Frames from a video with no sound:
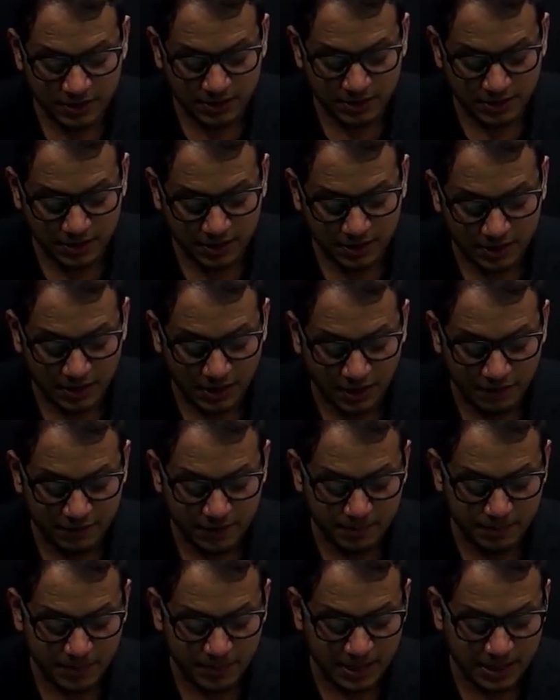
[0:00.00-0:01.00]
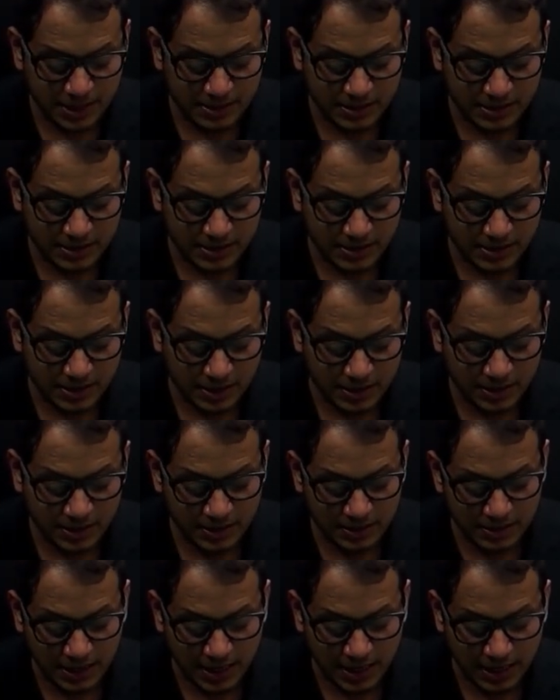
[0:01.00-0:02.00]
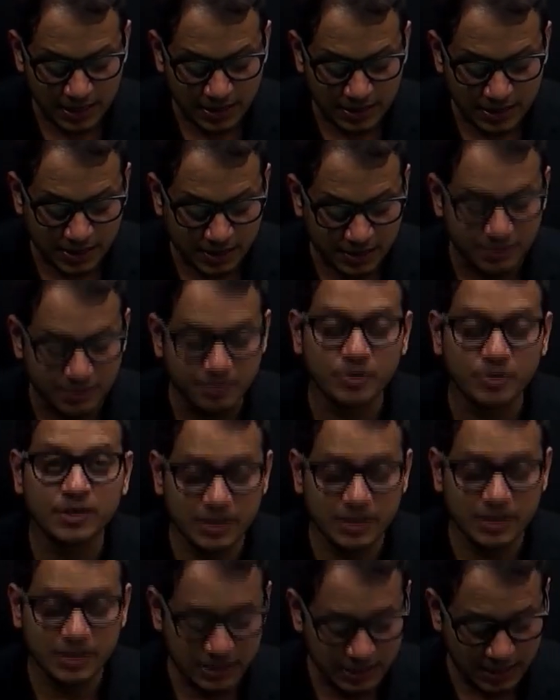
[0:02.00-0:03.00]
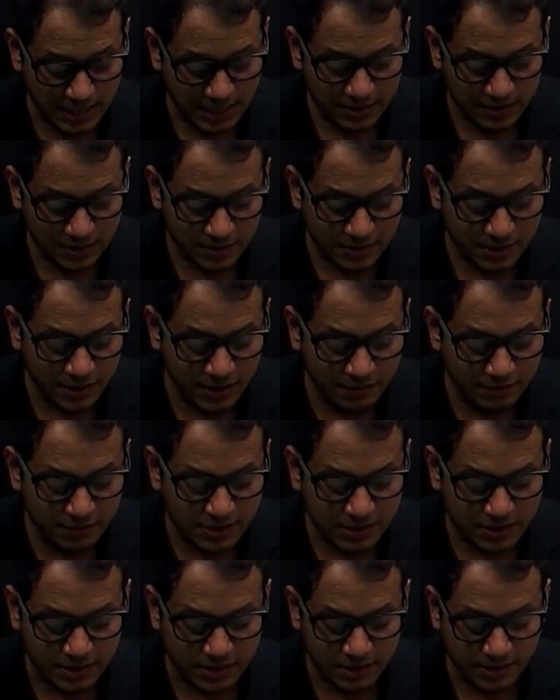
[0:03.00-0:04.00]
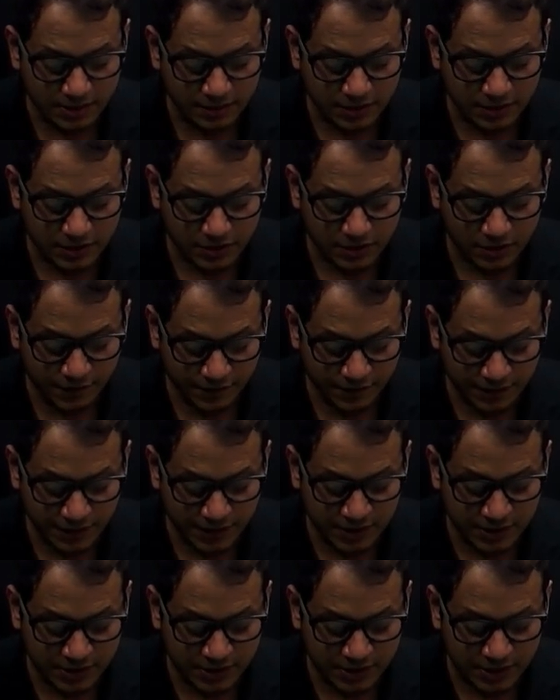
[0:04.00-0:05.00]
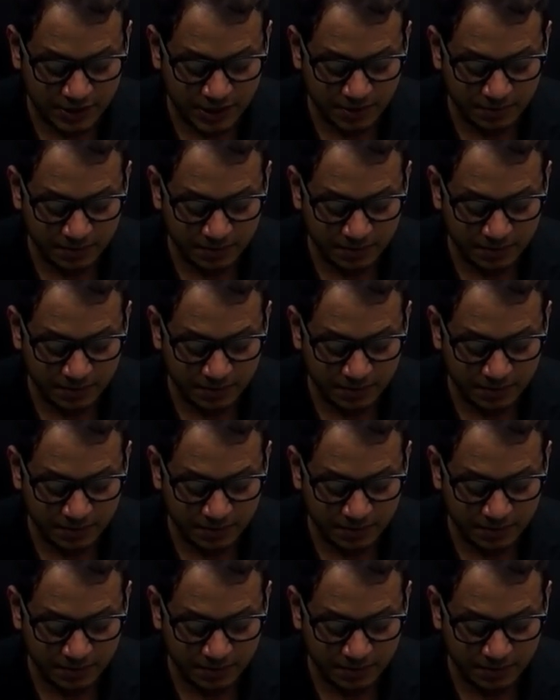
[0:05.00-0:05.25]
Ravi, Bias and Satluj and their tributaries, and the three western rivers of Indus, Jhelum,